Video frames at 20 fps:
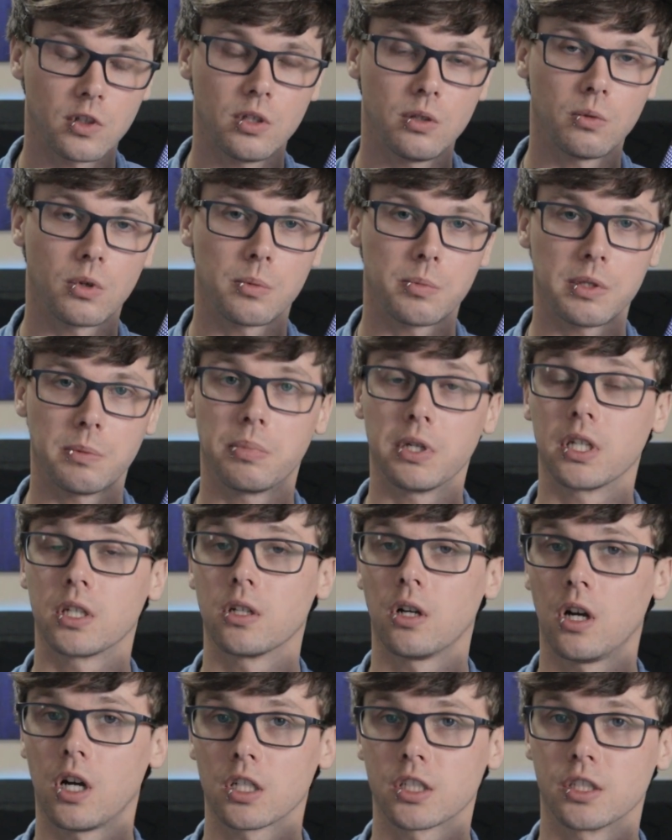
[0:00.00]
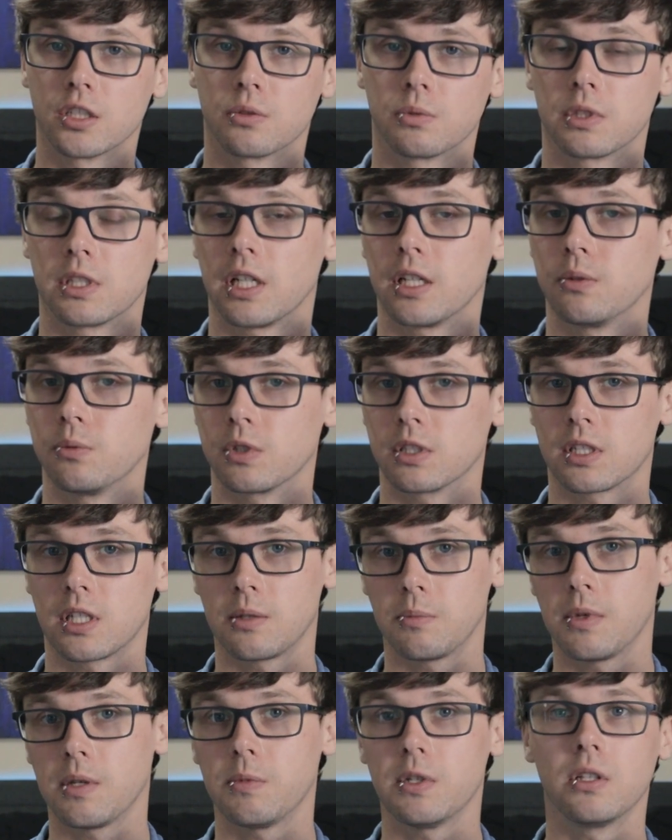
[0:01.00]
you want to be a bit cautious with that you want to
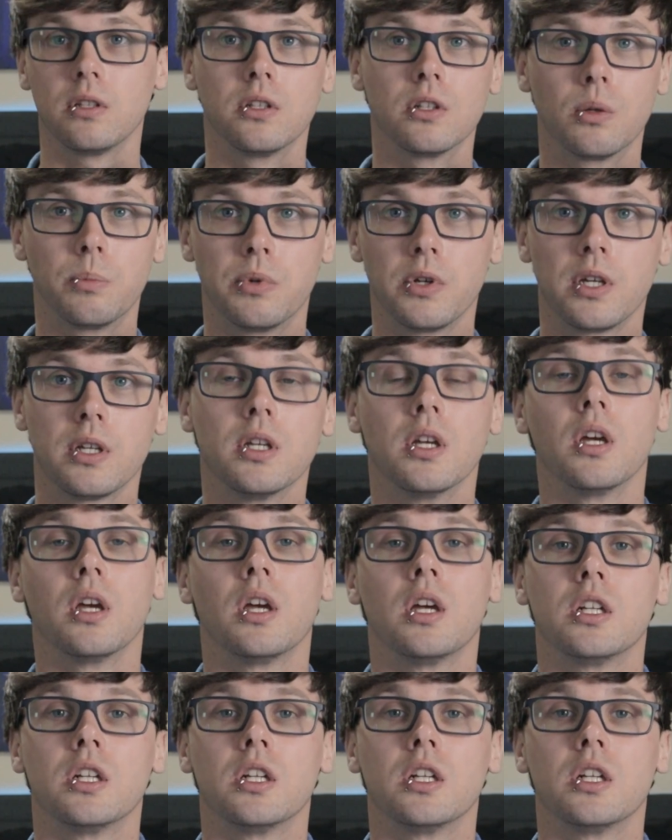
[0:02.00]
take maybe a little bit